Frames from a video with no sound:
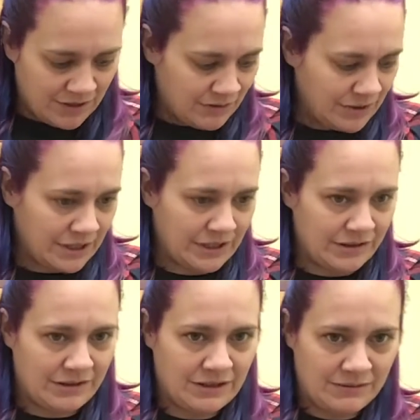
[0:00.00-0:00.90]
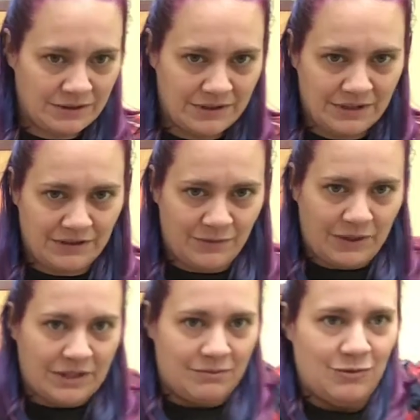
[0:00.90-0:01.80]
okay, let's see if we
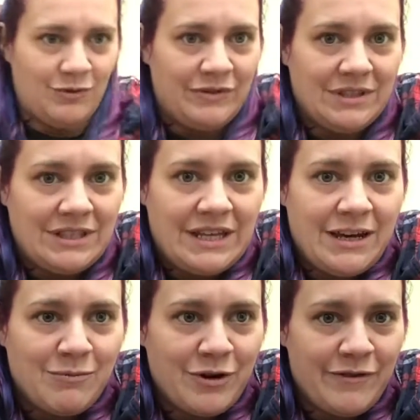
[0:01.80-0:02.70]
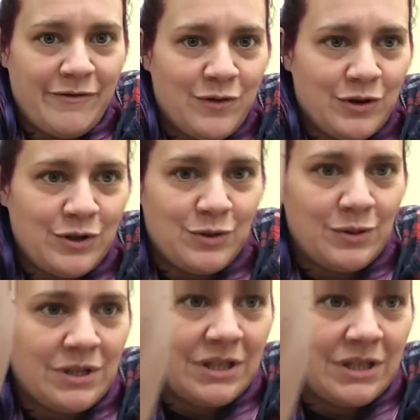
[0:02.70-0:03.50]
can move this camera for you.